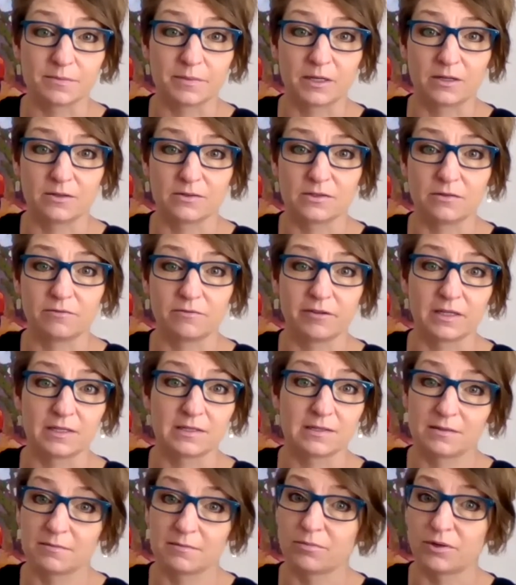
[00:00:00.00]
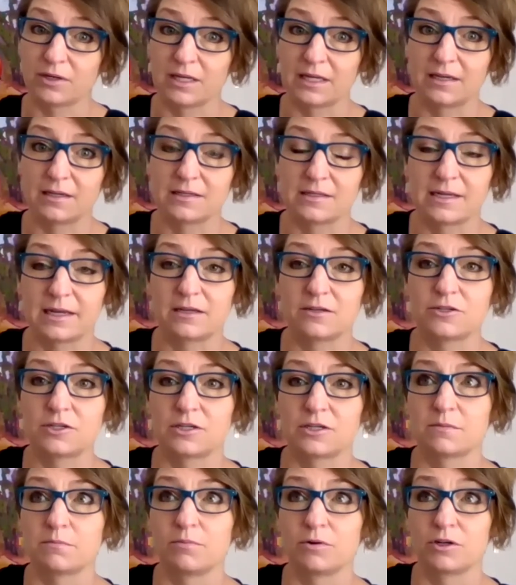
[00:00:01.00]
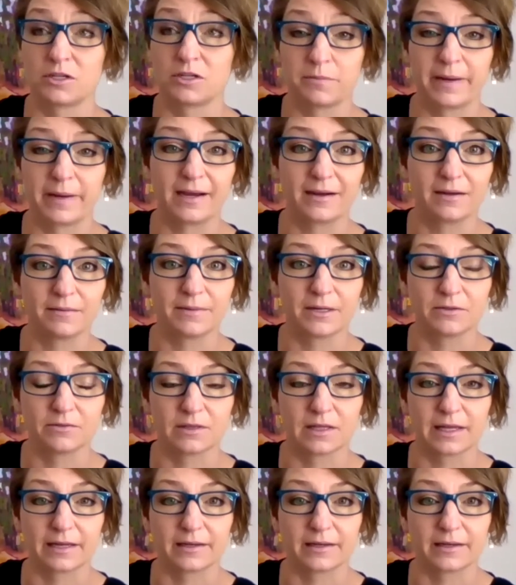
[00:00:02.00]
but also faced some pretty contentious pushback about